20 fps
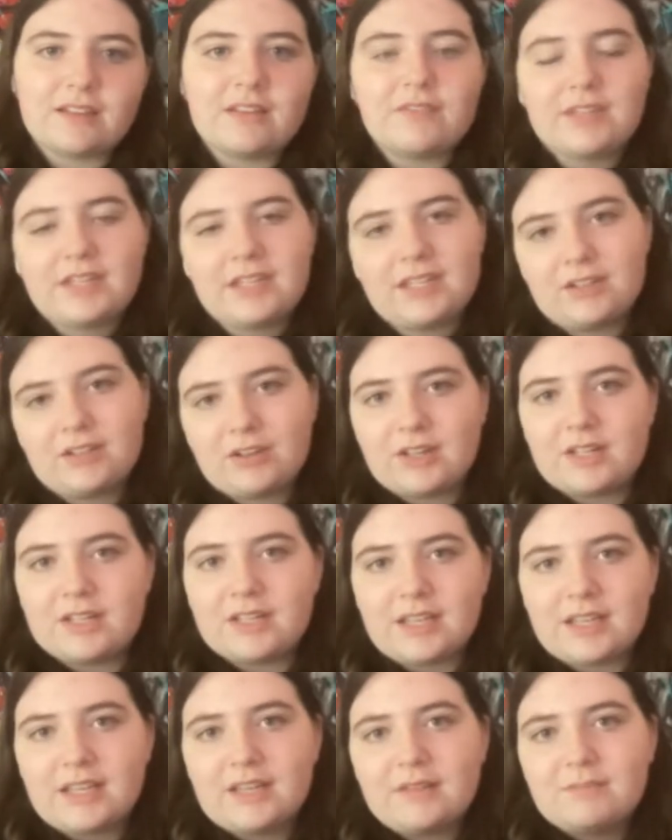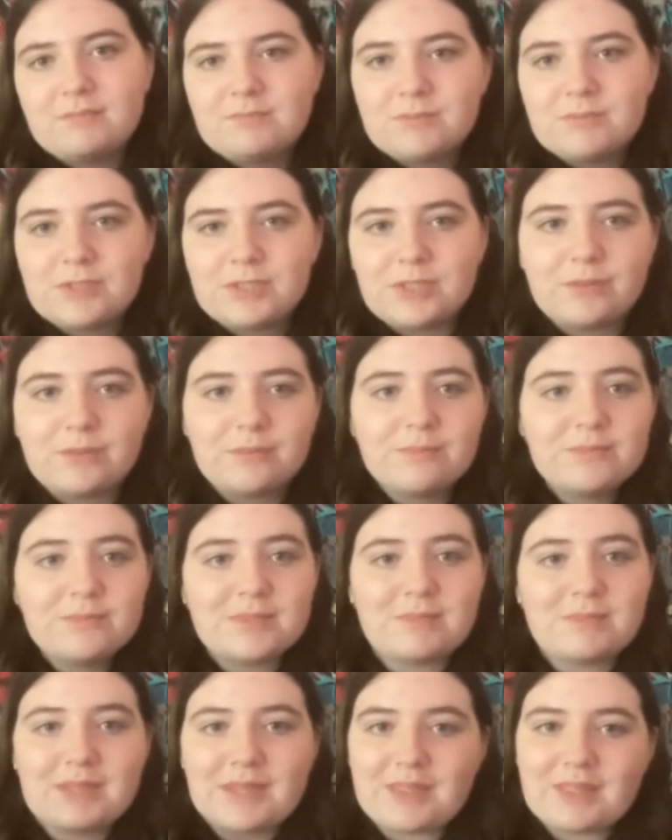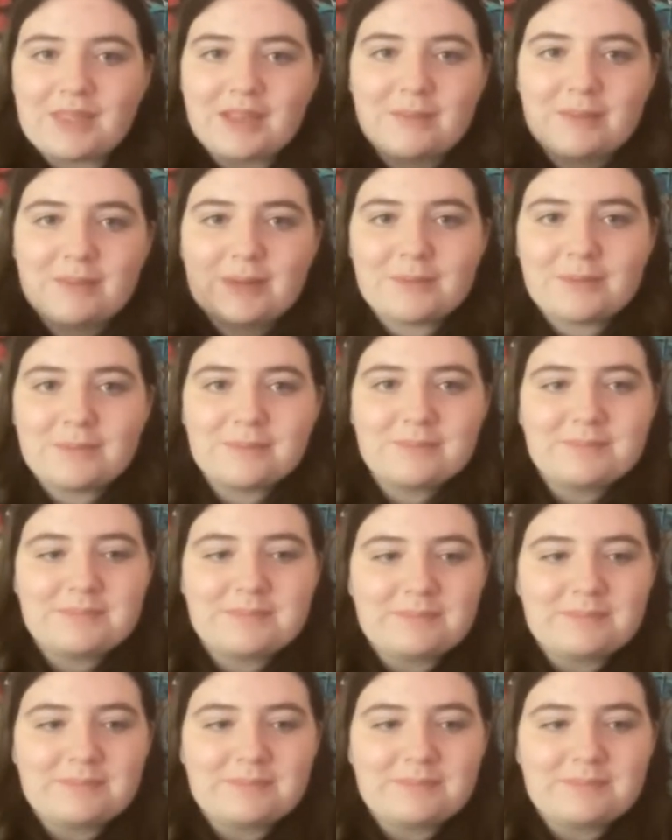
they're living in currently. So something to think about.